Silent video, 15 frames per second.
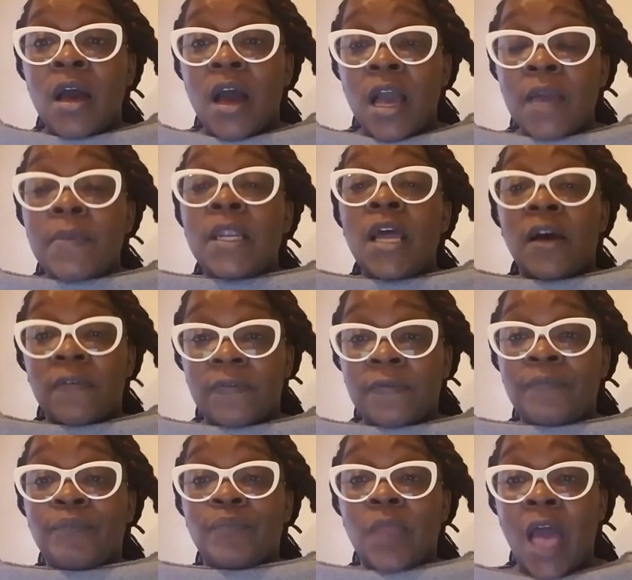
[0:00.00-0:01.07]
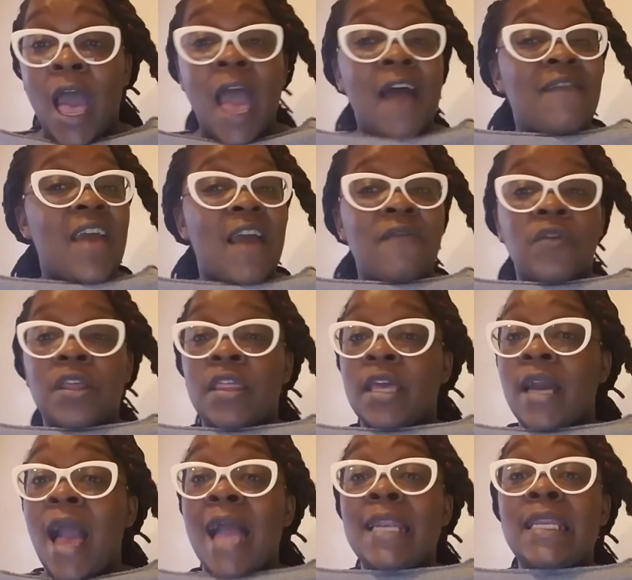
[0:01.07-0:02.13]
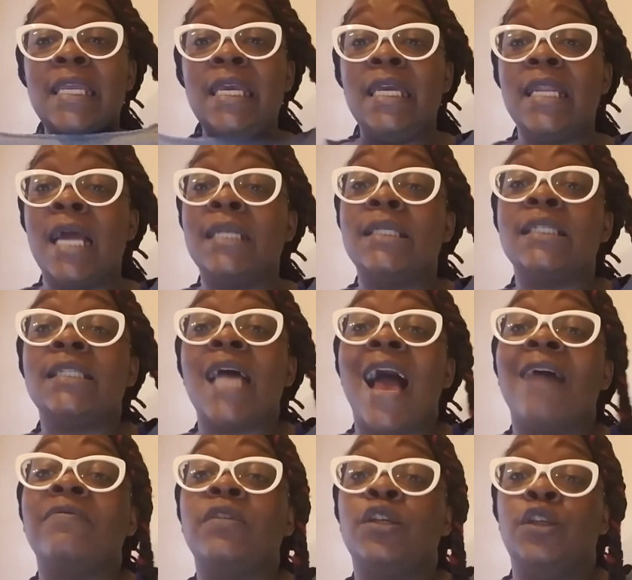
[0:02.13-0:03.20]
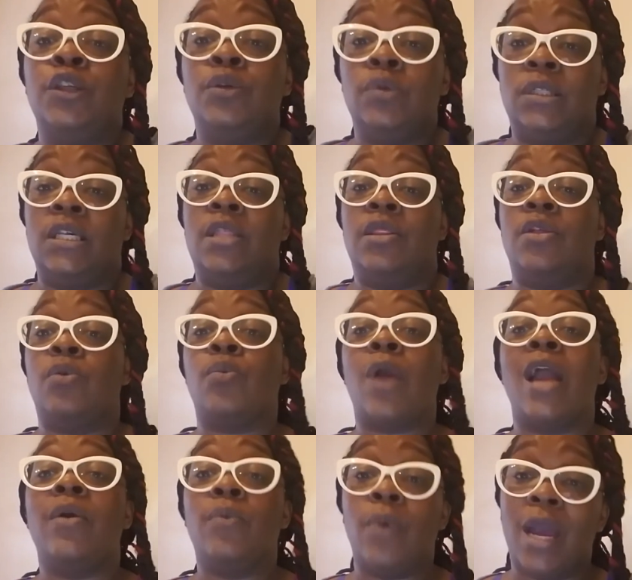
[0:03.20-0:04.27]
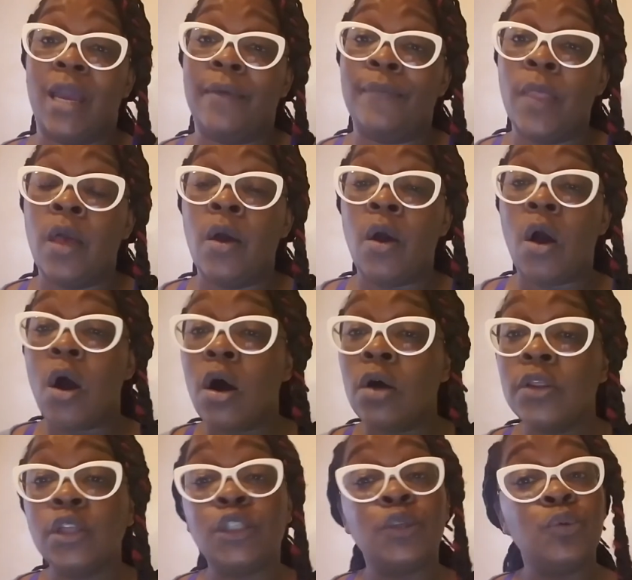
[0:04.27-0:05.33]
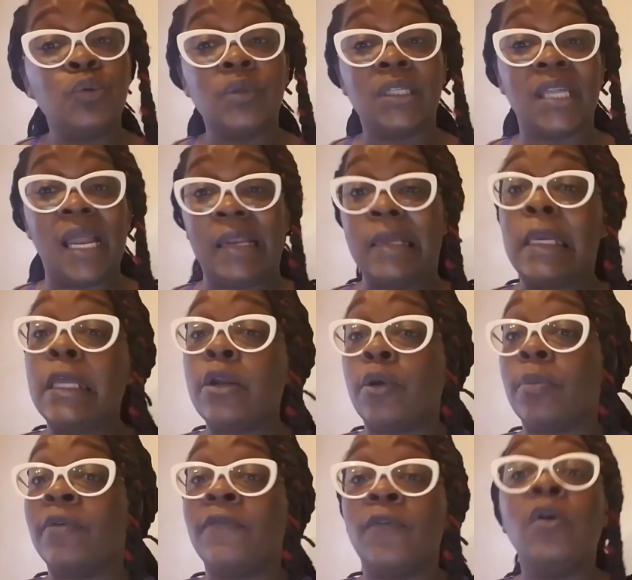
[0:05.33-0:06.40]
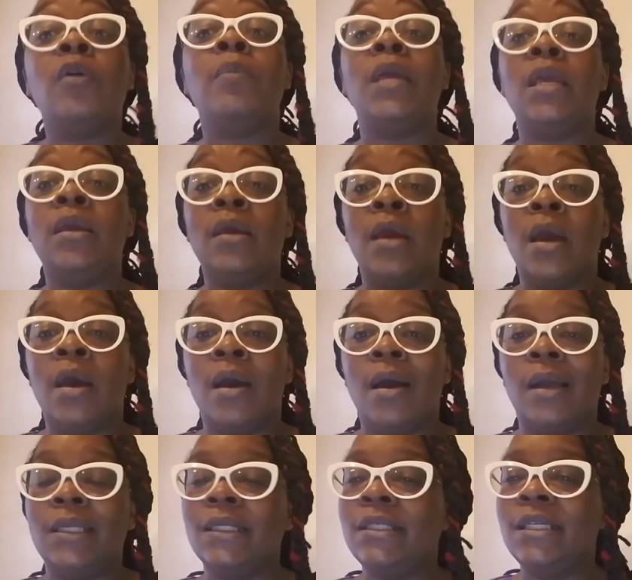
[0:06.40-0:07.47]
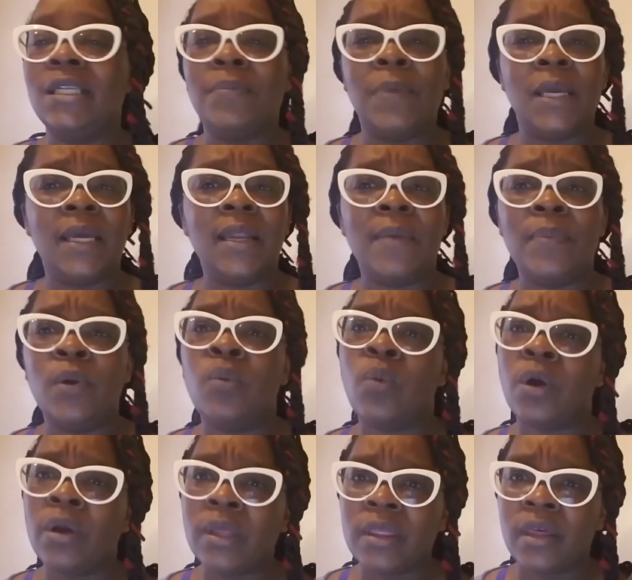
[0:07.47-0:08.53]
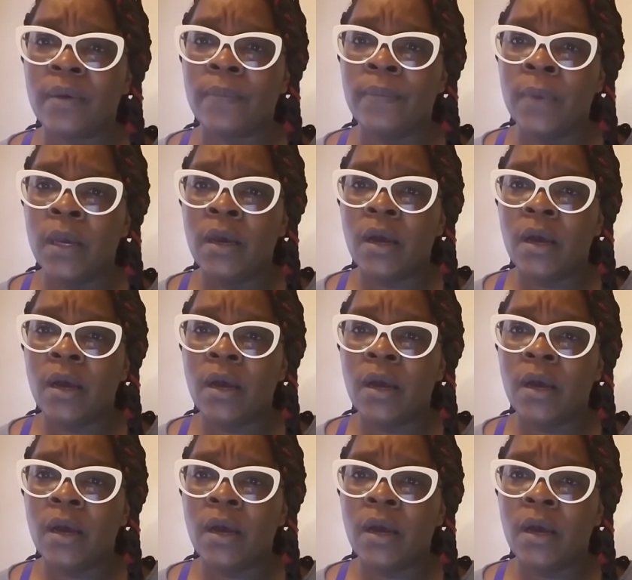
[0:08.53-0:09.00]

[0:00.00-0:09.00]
I am enough. I have everything I need. I just have to use it the right way. All the tools that I need are before me. I just need to pick it up and work them.